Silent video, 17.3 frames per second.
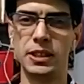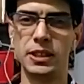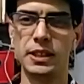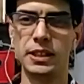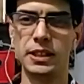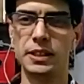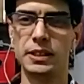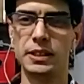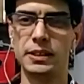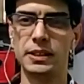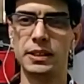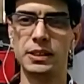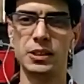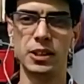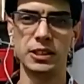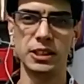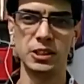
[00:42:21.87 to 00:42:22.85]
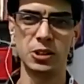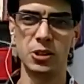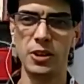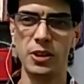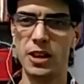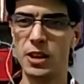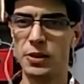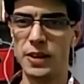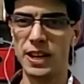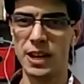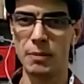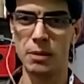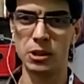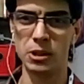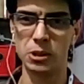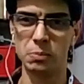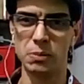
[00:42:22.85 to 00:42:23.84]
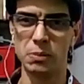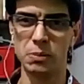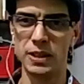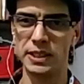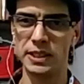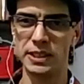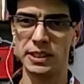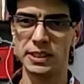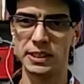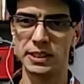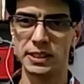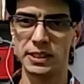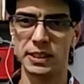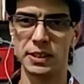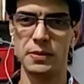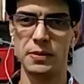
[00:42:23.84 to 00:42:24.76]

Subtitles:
he doesn't know anything about politics.